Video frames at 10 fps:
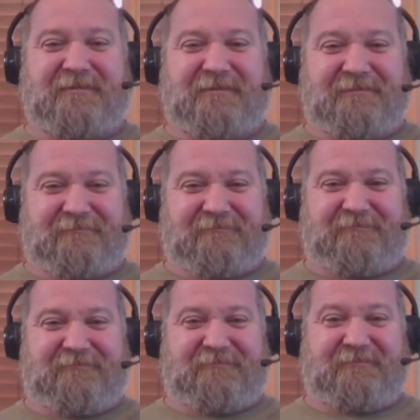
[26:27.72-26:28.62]

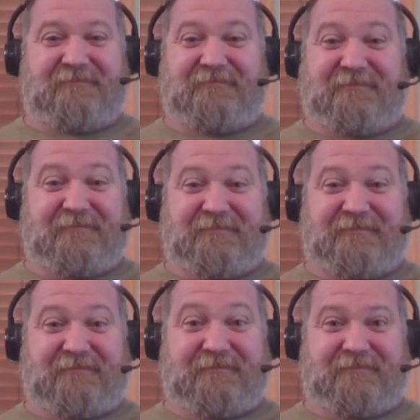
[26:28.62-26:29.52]

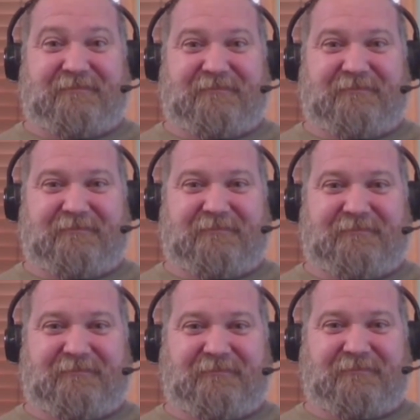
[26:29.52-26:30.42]

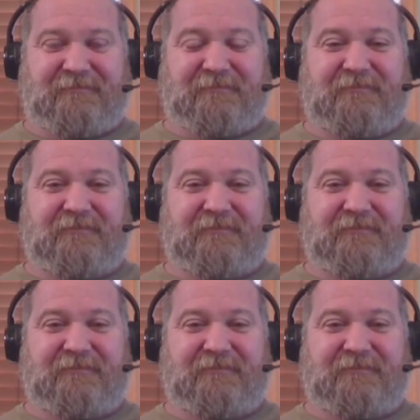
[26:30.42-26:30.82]
The person shown says nothing.